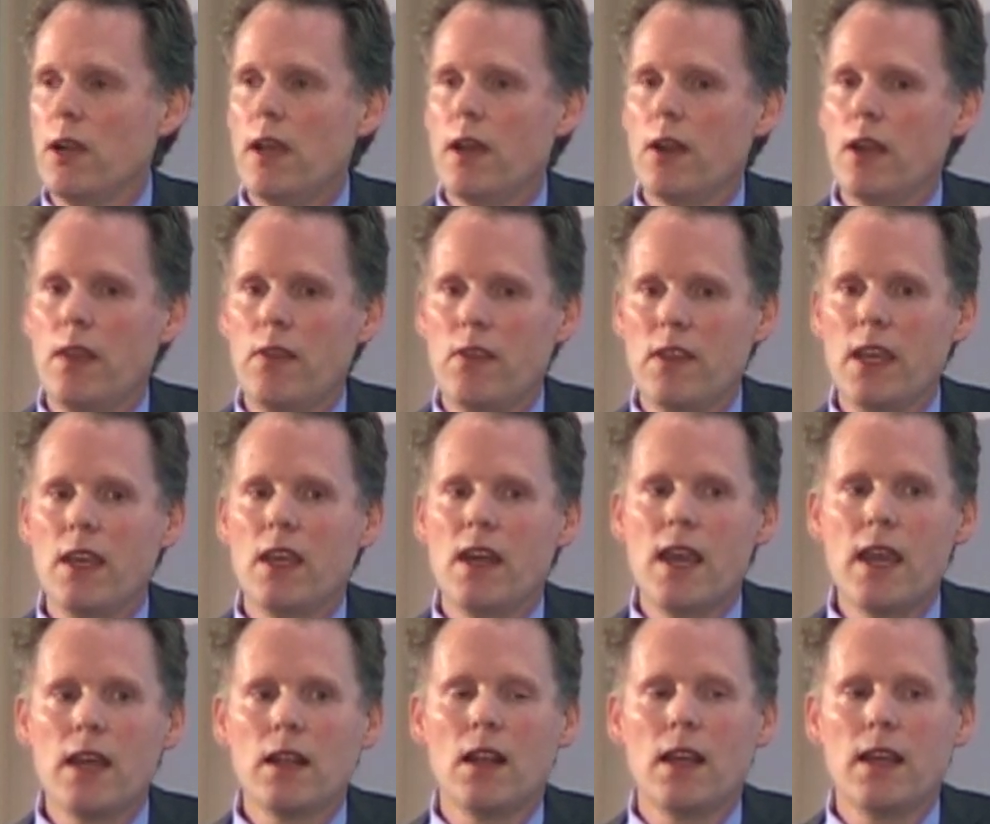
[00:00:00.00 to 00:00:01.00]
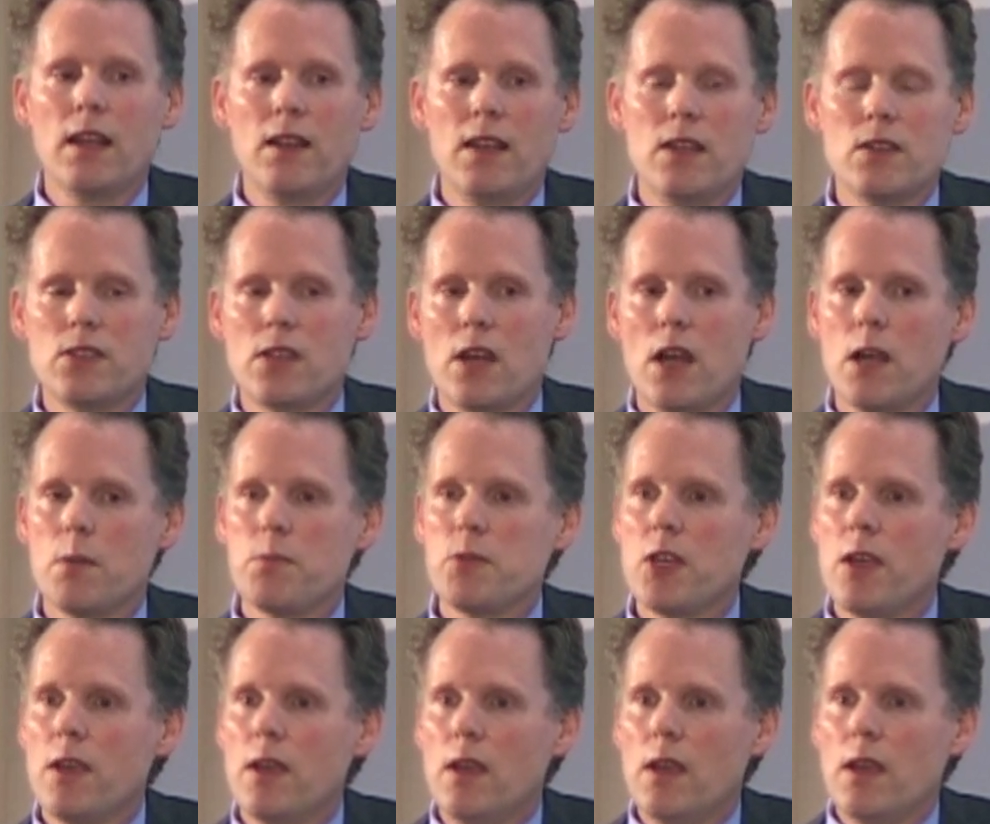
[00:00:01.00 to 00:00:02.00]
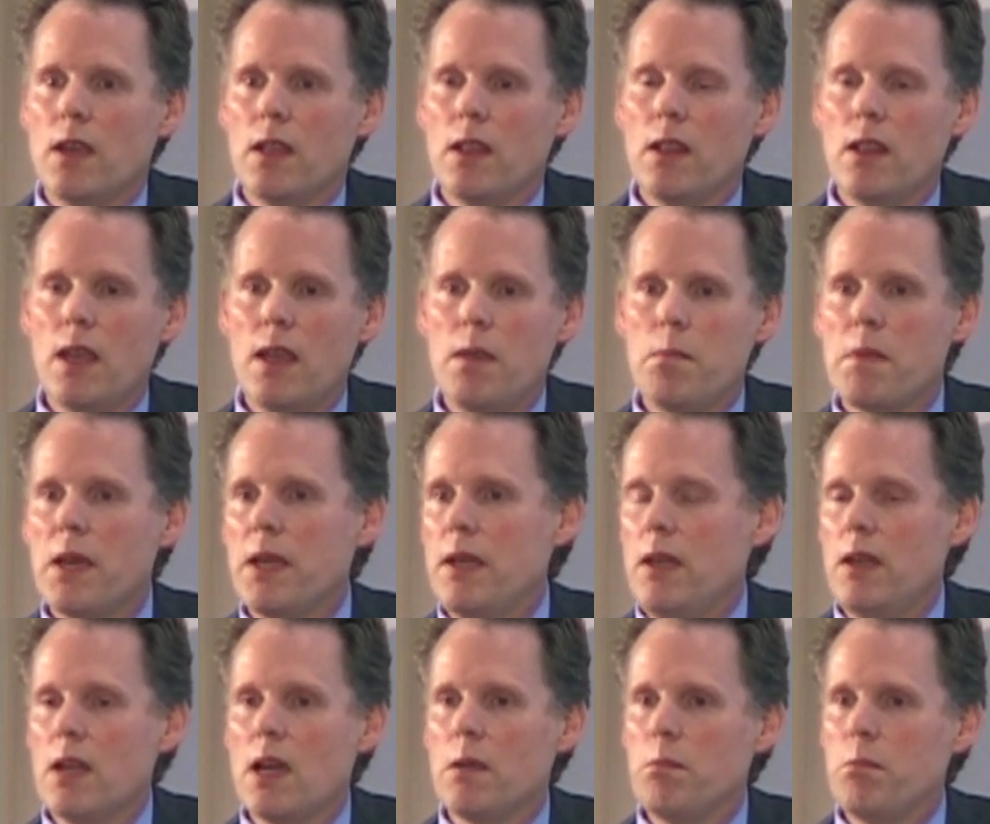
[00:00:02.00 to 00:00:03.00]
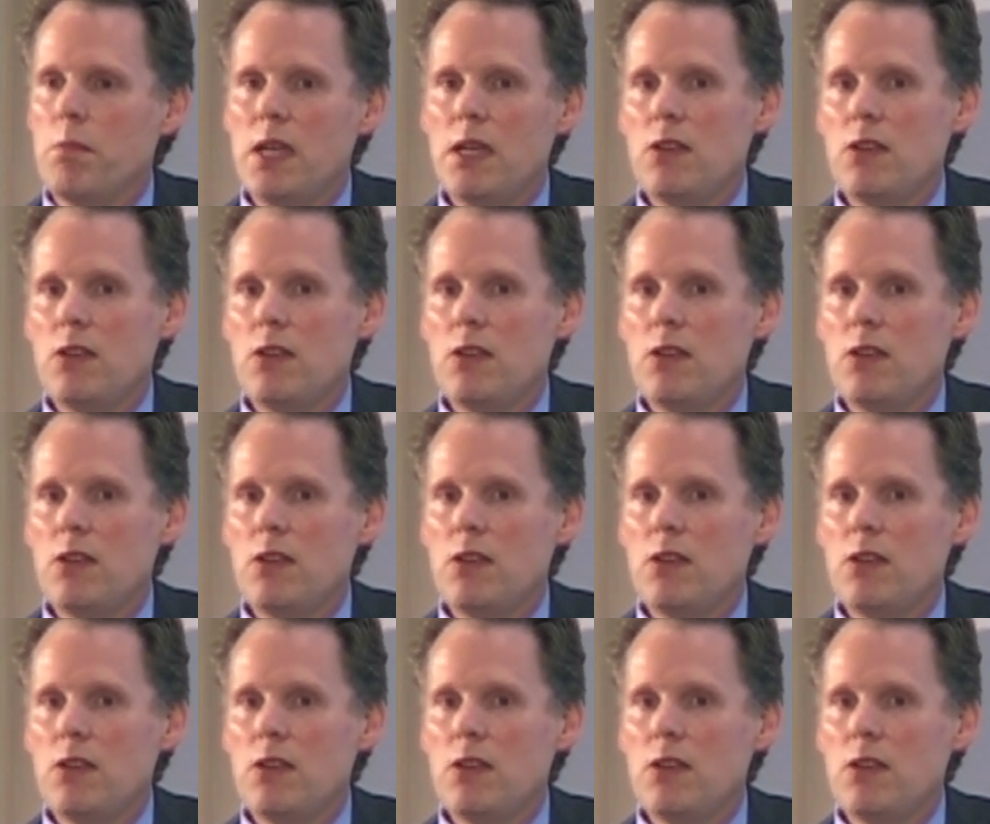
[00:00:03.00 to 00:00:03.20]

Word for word: how to think and act like lean startups, they might not be